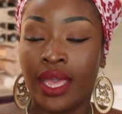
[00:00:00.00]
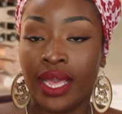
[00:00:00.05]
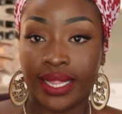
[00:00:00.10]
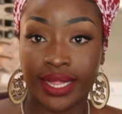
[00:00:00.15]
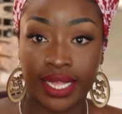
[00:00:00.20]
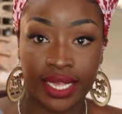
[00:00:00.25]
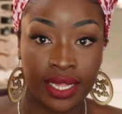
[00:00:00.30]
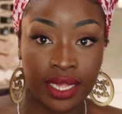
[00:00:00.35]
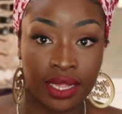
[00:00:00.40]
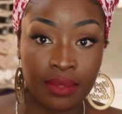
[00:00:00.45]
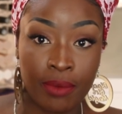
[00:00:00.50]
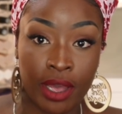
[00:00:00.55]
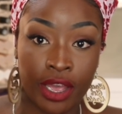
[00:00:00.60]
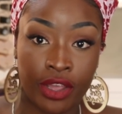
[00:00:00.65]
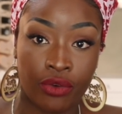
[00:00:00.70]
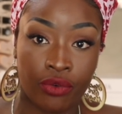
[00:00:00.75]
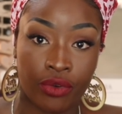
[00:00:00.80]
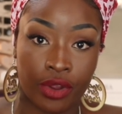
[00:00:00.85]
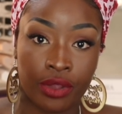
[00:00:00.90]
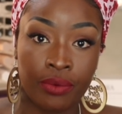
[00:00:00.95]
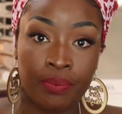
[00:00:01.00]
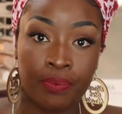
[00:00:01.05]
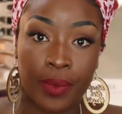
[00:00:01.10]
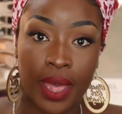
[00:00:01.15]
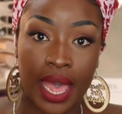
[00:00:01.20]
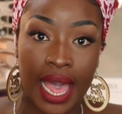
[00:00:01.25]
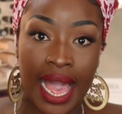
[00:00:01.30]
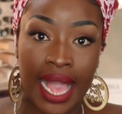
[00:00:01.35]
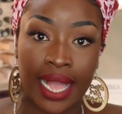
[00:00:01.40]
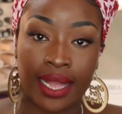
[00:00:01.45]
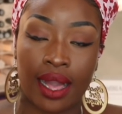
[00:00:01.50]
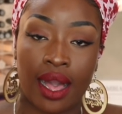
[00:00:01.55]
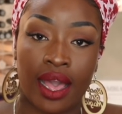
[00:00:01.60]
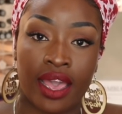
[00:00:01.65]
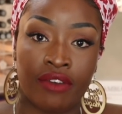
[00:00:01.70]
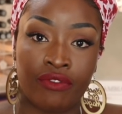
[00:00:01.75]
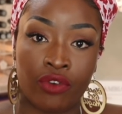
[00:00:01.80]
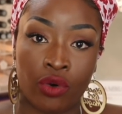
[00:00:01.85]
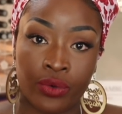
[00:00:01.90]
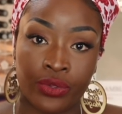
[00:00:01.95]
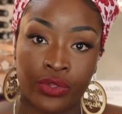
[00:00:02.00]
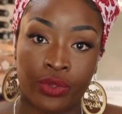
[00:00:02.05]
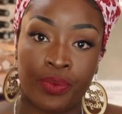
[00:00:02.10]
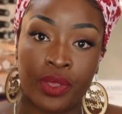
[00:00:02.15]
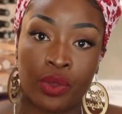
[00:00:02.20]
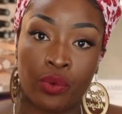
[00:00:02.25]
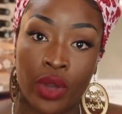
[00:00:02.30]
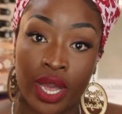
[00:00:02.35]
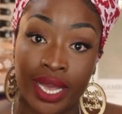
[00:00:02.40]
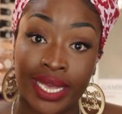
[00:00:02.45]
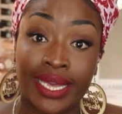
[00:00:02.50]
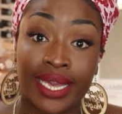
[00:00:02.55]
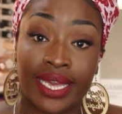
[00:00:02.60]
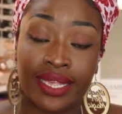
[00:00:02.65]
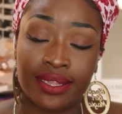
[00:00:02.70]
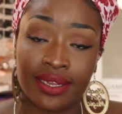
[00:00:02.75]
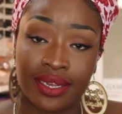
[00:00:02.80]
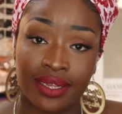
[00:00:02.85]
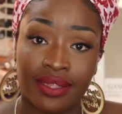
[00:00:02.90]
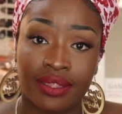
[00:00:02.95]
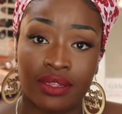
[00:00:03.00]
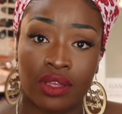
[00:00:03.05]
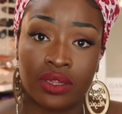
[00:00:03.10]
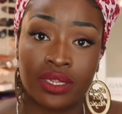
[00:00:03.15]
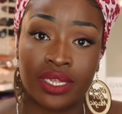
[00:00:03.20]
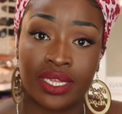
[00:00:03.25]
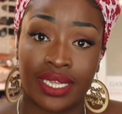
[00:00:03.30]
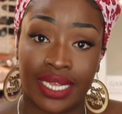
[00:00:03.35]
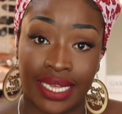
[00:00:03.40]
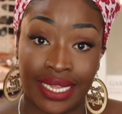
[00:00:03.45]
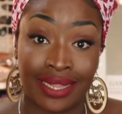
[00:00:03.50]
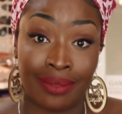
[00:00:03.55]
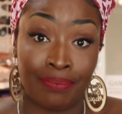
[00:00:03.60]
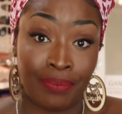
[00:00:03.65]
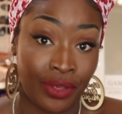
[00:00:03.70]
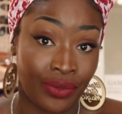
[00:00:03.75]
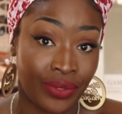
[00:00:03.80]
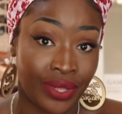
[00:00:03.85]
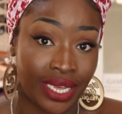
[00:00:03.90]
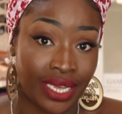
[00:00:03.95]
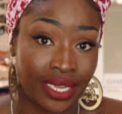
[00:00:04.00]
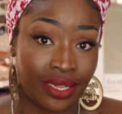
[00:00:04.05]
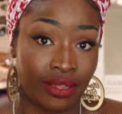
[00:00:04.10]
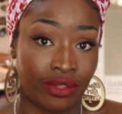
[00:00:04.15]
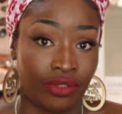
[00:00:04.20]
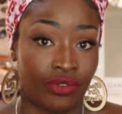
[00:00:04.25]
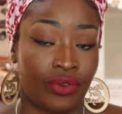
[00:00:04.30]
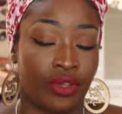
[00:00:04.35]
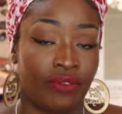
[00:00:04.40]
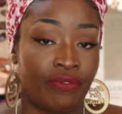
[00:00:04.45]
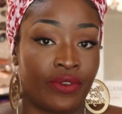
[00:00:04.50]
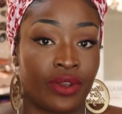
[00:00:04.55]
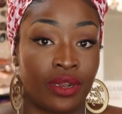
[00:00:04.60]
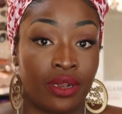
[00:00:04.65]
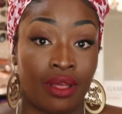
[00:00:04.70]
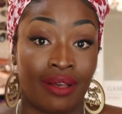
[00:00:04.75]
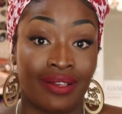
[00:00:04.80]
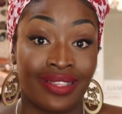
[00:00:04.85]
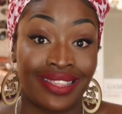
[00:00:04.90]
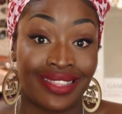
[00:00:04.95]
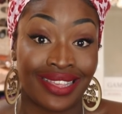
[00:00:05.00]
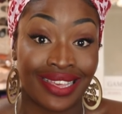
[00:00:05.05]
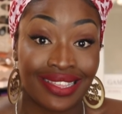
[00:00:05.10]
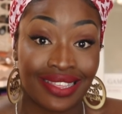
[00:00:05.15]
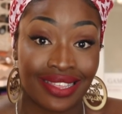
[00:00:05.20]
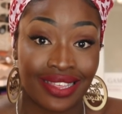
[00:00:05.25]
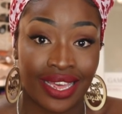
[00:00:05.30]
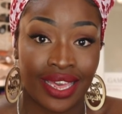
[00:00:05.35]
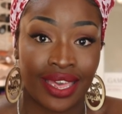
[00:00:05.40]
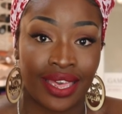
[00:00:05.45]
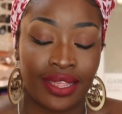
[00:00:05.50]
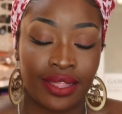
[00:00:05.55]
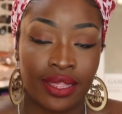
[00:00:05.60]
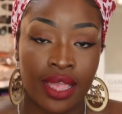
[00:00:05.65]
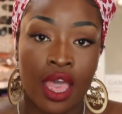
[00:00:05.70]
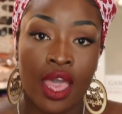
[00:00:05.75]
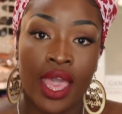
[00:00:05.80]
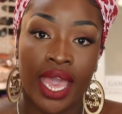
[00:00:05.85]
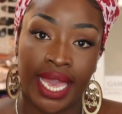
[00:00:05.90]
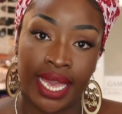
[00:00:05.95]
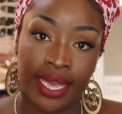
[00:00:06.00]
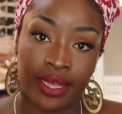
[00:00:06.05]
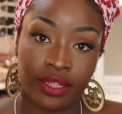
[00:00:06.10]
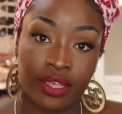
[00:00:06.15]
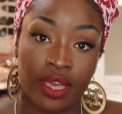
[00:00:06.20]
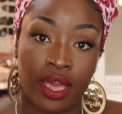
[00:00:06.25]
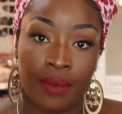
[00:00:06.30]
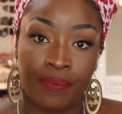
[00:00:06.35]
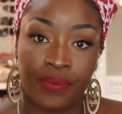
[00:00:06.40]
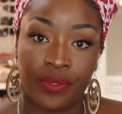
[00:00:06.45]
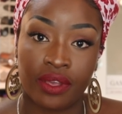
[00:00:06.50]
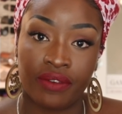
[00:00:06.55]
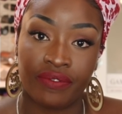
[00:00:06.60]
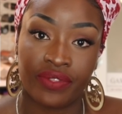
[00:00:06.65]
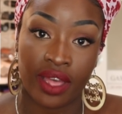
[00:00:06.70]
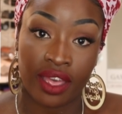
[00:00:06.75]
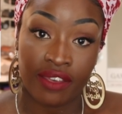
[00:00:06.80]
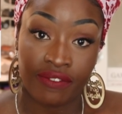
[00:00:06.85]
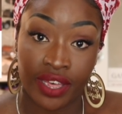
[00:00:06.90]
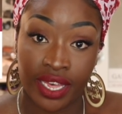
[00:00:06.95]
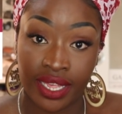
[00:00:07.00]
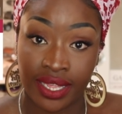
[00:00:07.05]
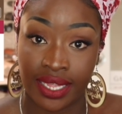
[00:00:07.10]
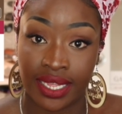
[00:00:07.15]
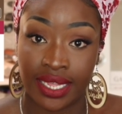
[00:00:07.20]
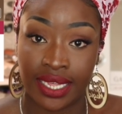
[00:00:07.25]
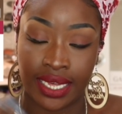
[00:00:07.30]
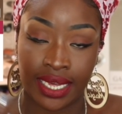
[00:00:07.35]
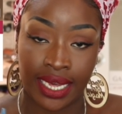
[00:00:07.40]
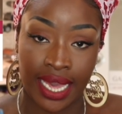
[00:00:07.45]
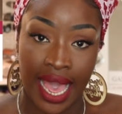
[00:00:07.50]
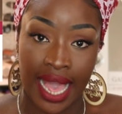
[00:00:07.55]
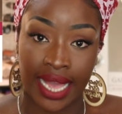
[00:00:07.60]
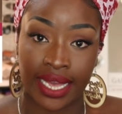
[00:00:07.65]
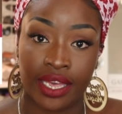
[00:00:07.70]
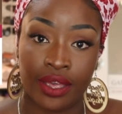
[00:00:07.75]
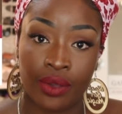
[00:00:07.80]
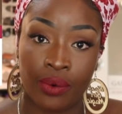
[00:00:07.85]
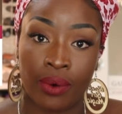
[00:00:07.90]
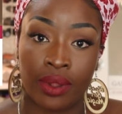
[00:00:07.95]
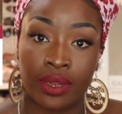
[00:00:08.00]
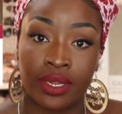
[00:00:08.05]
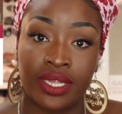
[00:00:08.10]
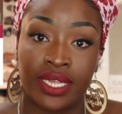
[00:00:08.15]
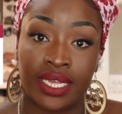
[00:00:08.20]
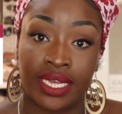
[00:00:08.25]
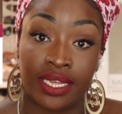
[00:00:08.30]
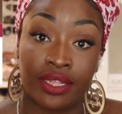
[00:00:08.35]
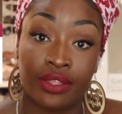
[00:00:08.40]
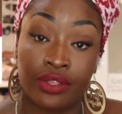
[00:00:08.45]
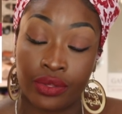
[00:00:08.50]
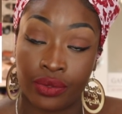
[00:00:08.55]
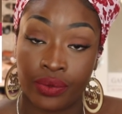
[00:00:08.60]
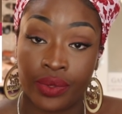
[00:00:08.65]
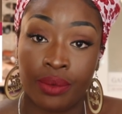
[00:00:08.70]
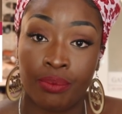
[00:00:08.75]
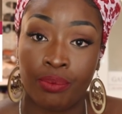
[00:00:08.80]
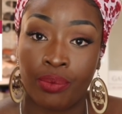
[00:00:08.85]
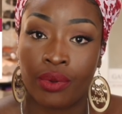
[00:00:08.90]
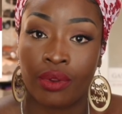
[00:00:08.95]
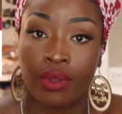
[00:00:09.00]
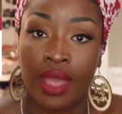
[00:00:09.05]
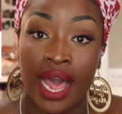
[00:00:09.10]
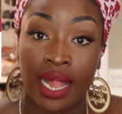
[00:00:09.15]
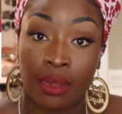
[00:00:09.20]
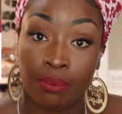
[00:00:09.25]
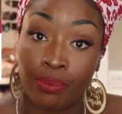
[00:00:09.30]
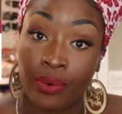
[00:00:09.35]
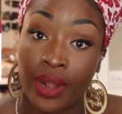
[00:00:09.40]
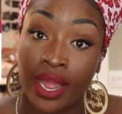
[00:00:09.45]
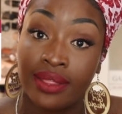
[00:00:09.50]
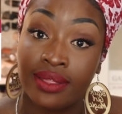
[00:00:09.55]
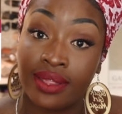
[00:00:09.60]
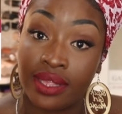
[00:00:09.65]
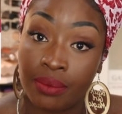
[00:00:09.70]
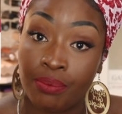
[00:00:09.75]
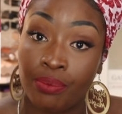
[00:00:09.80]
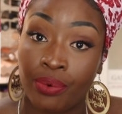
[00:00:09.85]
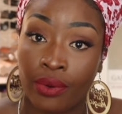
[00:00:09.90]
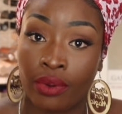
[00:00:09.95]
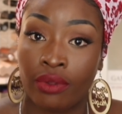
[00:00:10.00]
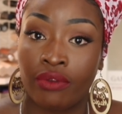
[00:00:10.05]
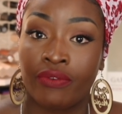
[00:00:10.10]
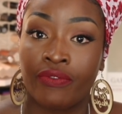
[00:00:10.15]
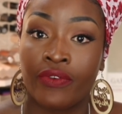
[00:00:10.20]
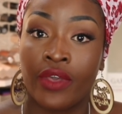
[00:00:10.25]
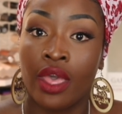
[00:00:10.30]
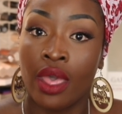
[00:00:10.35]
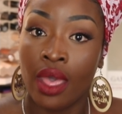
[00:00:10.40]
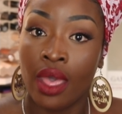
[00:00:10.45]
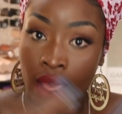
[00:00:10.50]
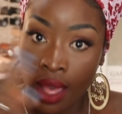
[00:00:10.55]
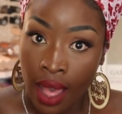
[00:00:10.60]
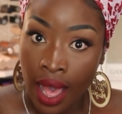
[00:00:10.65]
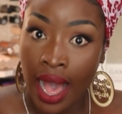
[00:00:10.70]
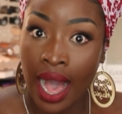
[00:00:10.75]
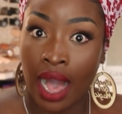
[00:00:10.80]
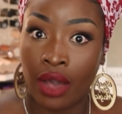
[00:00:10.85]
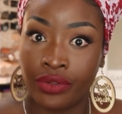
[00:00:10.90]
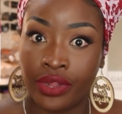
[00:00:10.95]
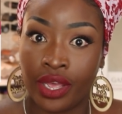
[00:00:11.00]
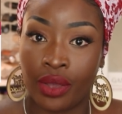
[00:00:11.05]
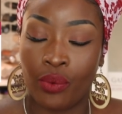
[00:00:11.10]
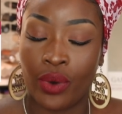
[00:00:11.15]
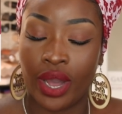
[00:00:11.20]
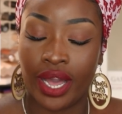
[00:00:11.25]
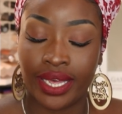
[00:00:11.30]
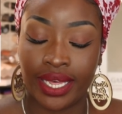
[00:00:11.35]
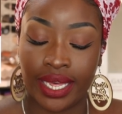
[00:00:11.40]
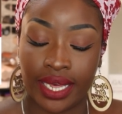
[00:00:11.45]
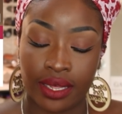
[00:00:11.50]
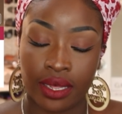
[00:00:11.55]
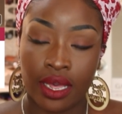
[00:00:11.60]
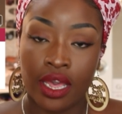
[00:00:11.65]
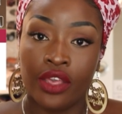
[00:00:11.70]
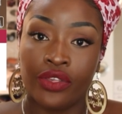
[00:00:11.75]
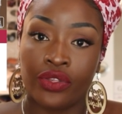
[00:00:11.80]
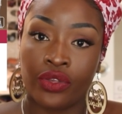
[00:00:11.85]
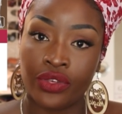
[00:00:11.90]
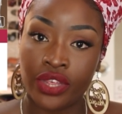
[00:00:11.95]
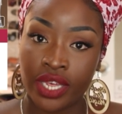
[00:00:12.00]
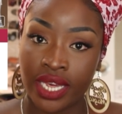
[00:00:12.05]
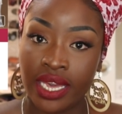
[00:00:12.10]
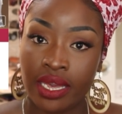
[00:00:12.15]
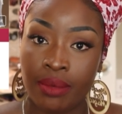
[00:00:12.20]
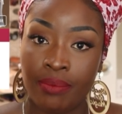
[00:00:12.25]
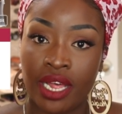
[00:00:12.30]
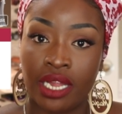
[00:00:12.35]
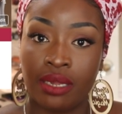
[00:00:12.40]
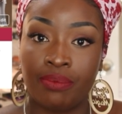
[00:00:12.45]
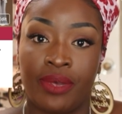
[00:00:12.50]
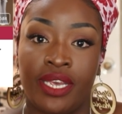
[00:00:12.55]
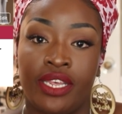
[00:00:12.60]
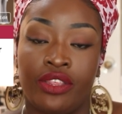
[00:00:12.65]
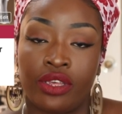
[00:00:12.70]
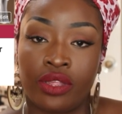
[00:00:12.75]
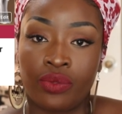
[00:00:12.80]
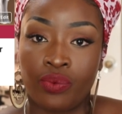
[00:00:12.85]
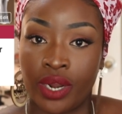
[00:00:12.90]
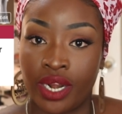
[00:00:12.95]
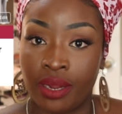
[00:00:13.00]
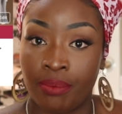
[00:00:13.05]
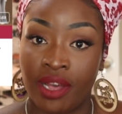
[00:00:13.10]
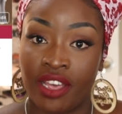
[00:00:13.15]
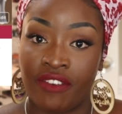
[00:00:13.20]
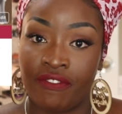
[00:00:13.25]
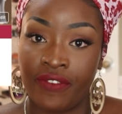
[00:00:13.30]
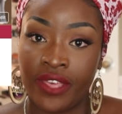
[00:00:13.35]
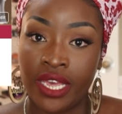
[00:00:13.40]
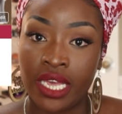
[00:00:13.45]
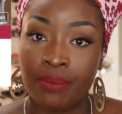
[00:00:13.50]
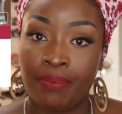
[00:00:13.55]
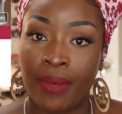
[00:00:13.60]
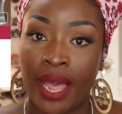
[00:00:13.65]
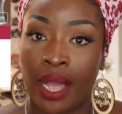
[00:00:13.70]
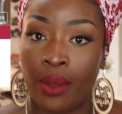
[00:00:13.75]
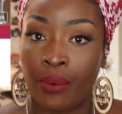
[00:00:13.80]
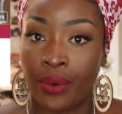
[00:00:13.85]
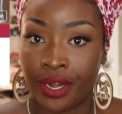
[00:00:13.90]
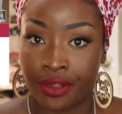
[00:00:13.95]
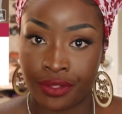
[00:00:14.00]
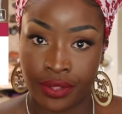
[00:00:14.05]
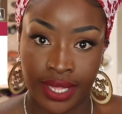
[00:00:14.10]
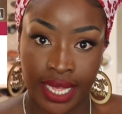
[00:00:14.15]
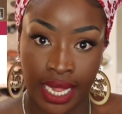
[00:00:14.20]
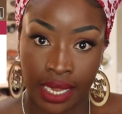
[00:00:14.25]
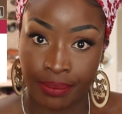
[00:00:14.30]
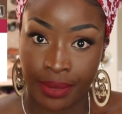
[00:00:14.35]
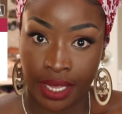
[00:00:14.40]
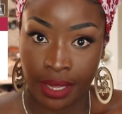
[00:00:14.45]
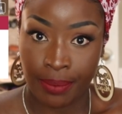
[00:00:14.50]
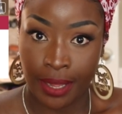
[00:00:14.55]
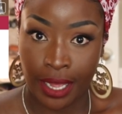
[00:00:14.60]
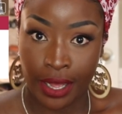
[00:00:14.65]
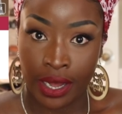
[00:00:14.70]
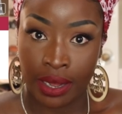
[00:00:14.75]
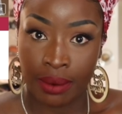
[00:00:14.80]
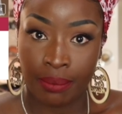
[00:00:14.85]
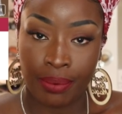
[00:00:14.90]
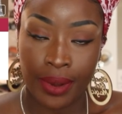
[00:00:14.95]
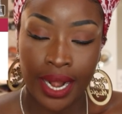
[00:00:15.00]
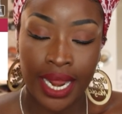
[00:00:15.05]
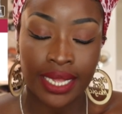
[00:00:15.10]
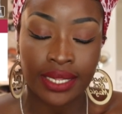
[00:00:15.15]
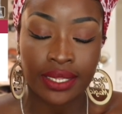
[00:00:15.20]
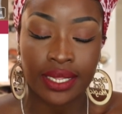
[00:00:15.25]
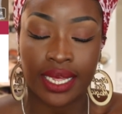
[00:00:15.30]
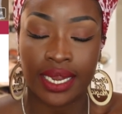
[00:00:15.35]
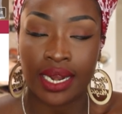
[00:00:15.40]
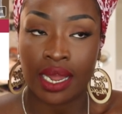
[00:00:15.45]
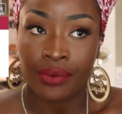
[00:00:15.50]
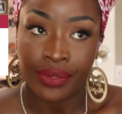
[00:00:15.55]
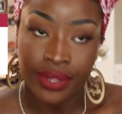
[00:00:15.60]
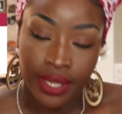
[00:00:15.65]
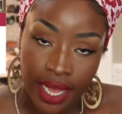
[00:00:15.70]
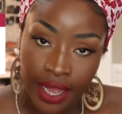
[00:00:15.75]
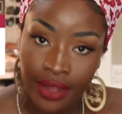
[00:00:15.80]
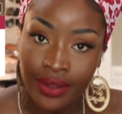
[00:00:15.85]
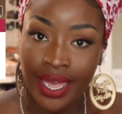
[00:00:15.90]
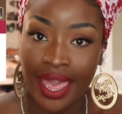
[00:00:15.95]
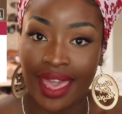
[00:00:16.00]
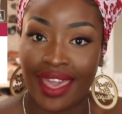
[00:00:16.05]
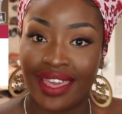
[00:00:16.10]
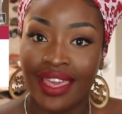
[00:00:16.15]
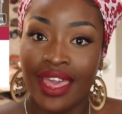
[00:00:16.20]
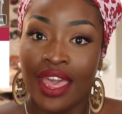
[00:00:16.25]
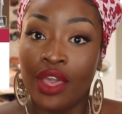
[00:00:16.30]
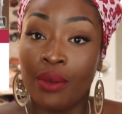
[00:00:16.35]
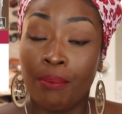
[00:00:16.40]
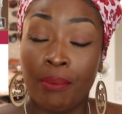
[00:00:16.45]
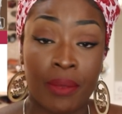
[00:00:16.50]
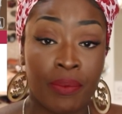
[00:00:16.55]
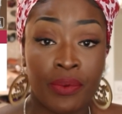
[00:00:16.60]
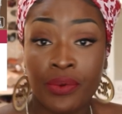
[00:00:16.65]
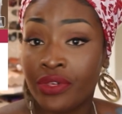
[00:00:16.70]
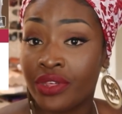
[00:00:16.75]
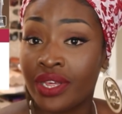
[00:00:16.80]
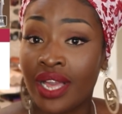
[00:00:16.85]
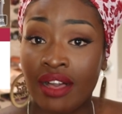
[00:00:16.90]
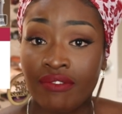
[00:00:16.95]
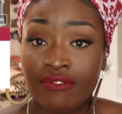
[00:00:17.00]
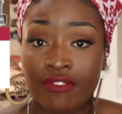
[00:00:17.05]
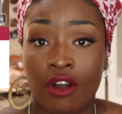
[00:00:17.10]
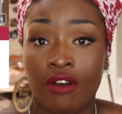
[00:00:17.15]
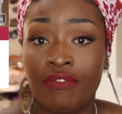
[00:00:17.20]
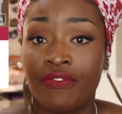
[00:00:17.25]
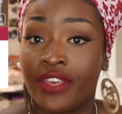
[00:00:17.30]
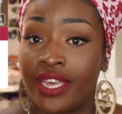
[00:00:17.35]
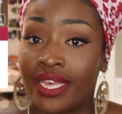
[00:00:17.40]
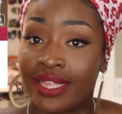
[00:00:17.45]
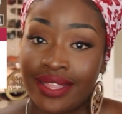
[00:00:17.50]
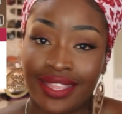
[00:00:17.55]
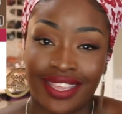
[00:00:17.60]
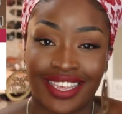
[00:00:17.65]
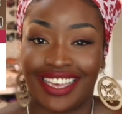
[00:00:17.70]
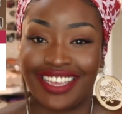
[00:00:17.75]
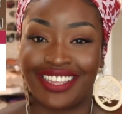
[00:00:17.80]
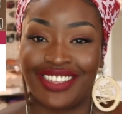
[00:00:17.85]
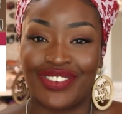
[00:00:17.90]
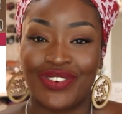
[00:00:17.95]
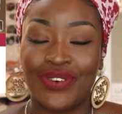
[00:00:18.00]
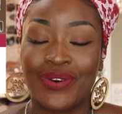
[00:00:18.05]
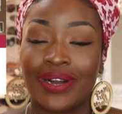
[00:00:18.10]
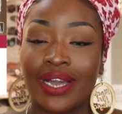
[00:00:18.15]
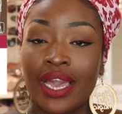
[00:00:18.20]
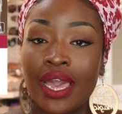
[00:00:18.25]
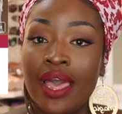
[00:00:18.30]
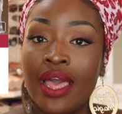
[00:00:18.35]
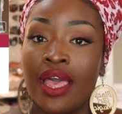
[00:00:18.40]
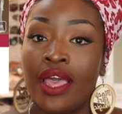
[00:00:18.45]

This is my group, and I have also been working as a consultant in the beauty industry for the last 6 years in terms of diversity and equality to help brands improve how they're working. So she emailed me, just wanted my feedback, wanted to tell me about her brand, and I was like, okay, maybe we should have coffee and sit and talk.